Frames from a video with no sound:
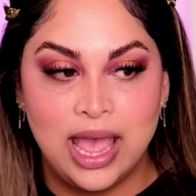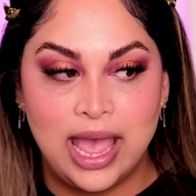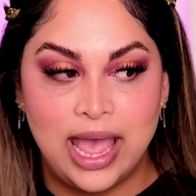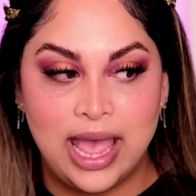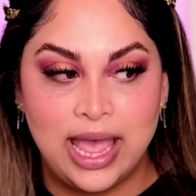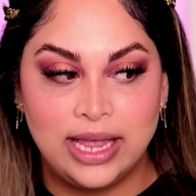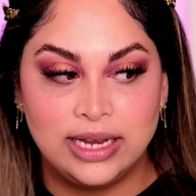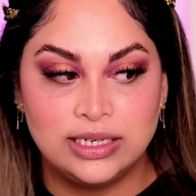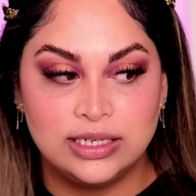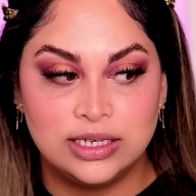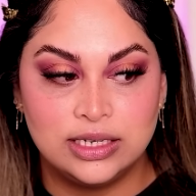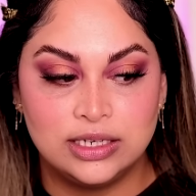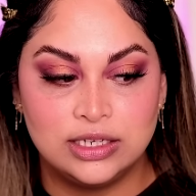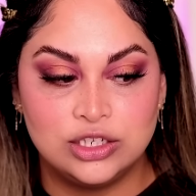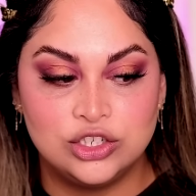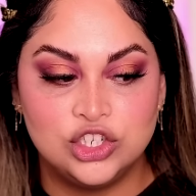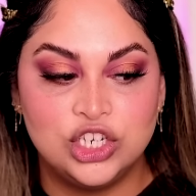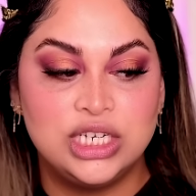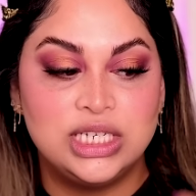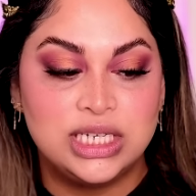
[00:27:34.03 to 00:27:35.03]
And
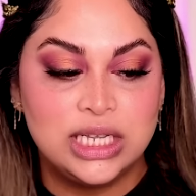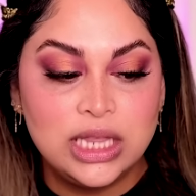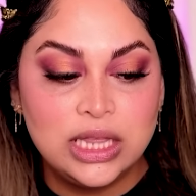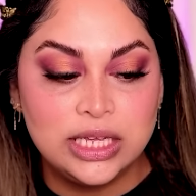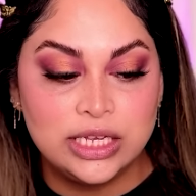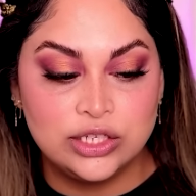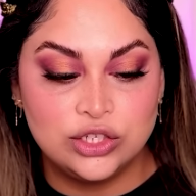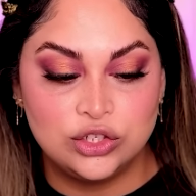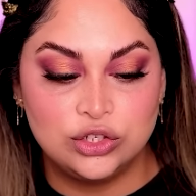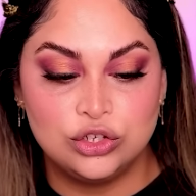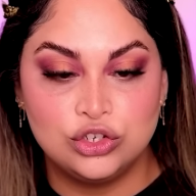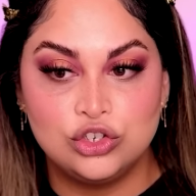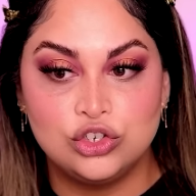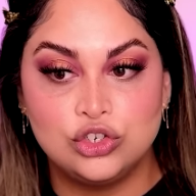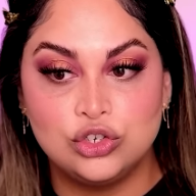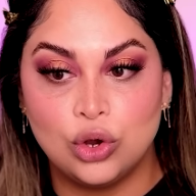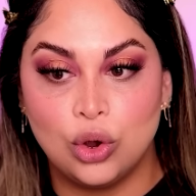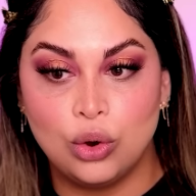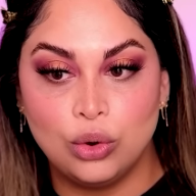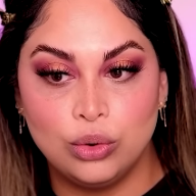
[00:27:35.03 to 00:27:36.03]
she did this to
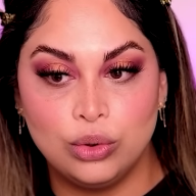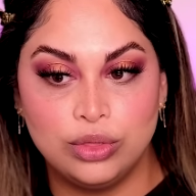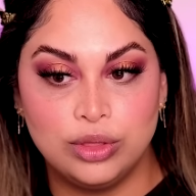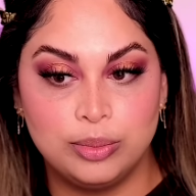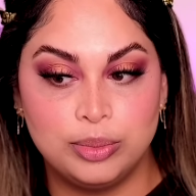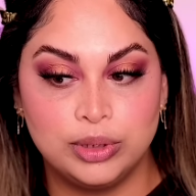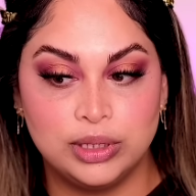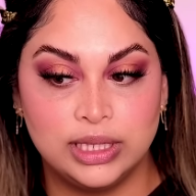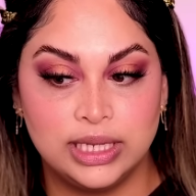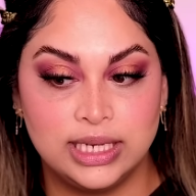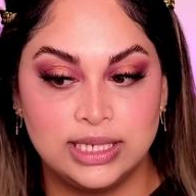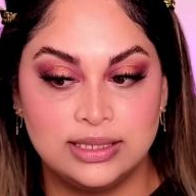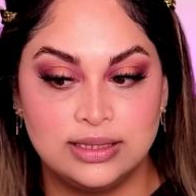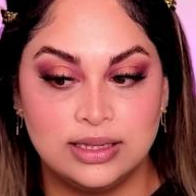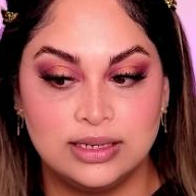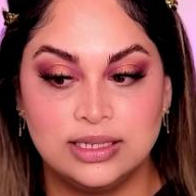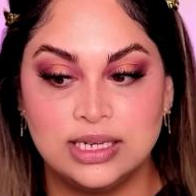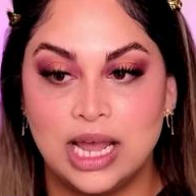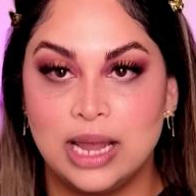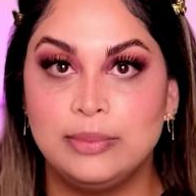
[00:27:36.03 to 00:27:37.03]
show the police
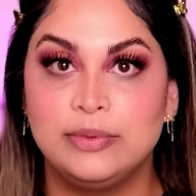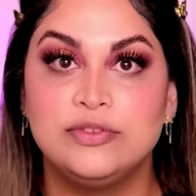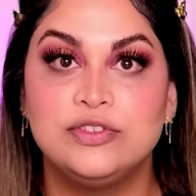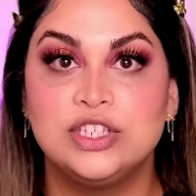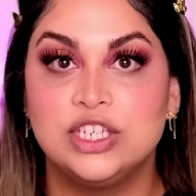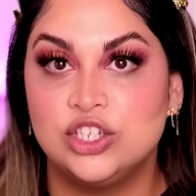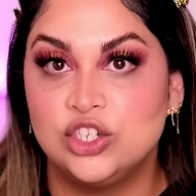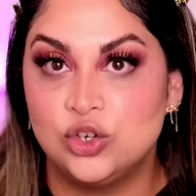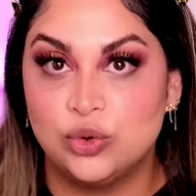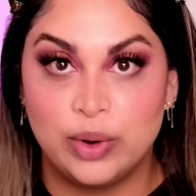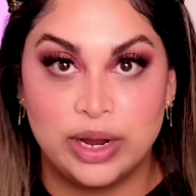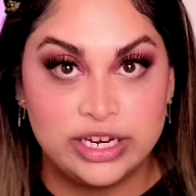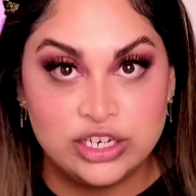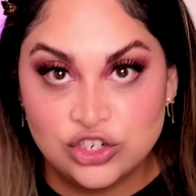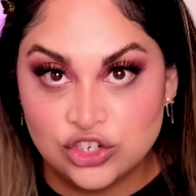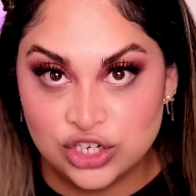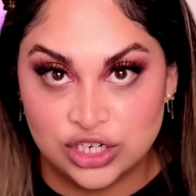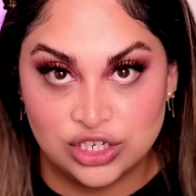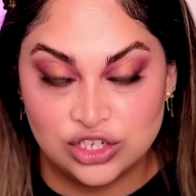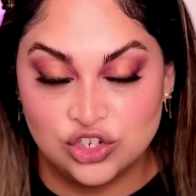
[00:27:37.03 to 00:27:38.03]
the type of
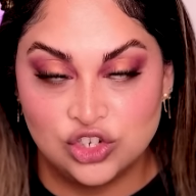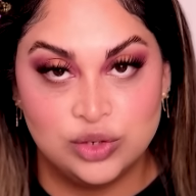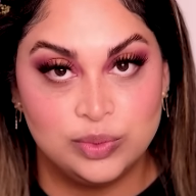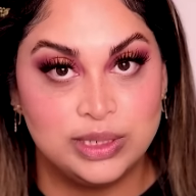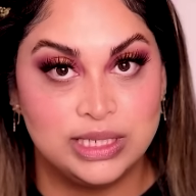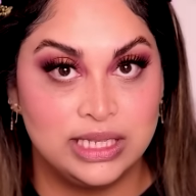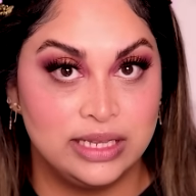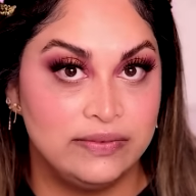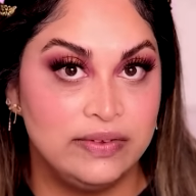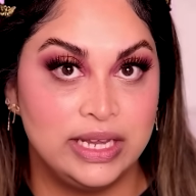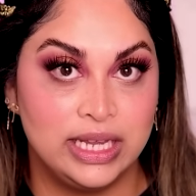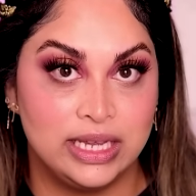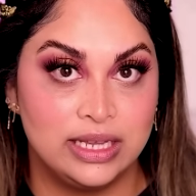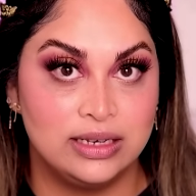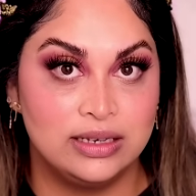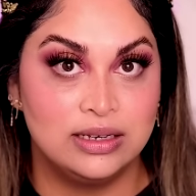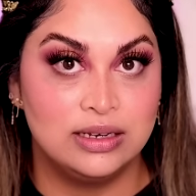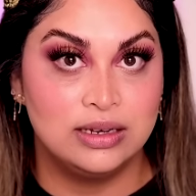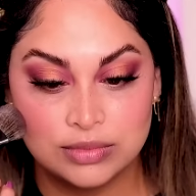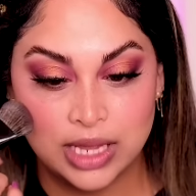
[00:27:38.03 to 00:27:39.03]
situation she was living
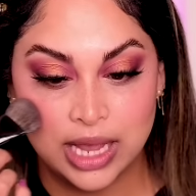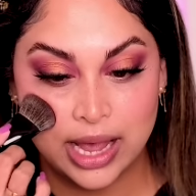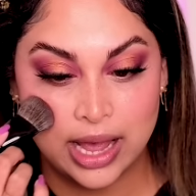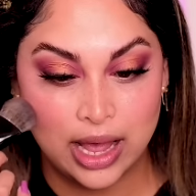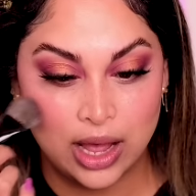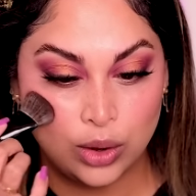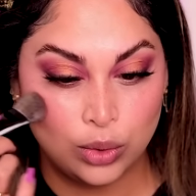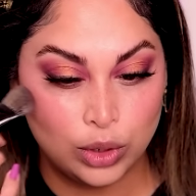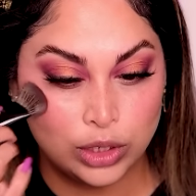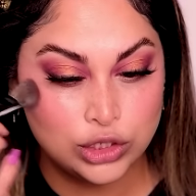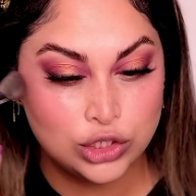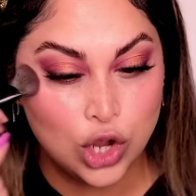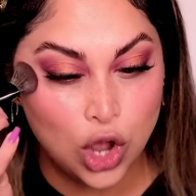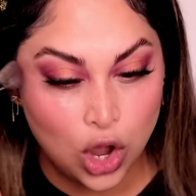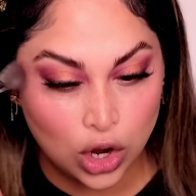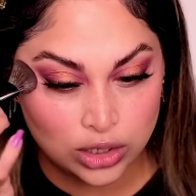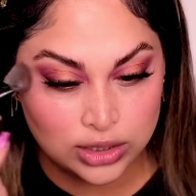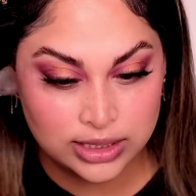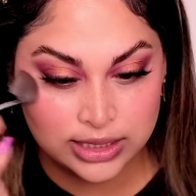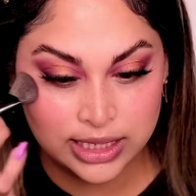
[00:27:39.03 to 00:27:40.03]
in, how
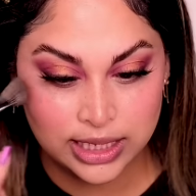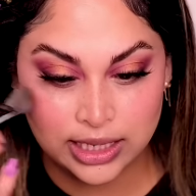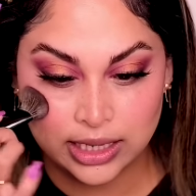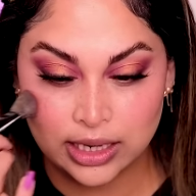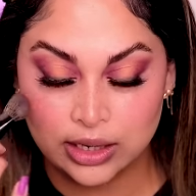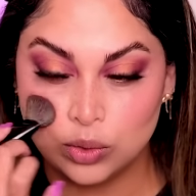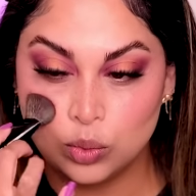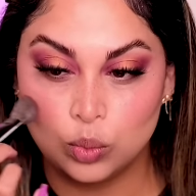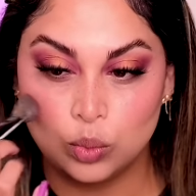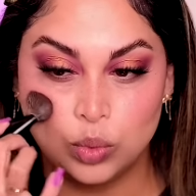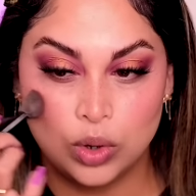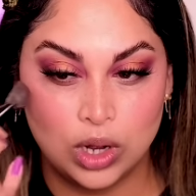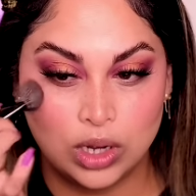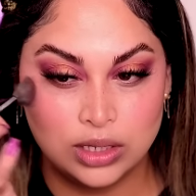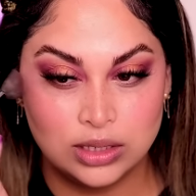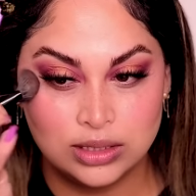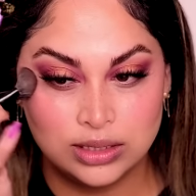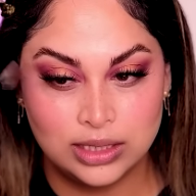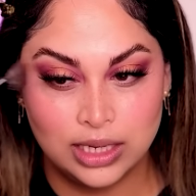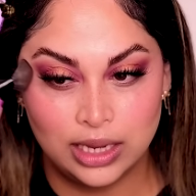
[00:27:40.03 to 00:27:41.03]
toxic it
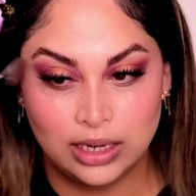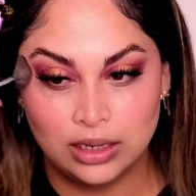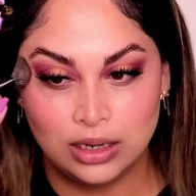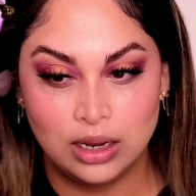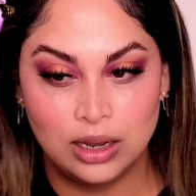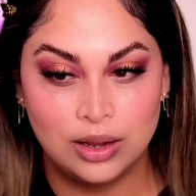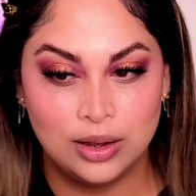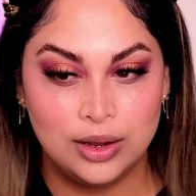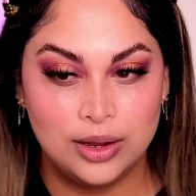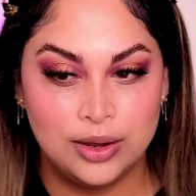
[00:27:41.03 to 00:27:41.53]
was, and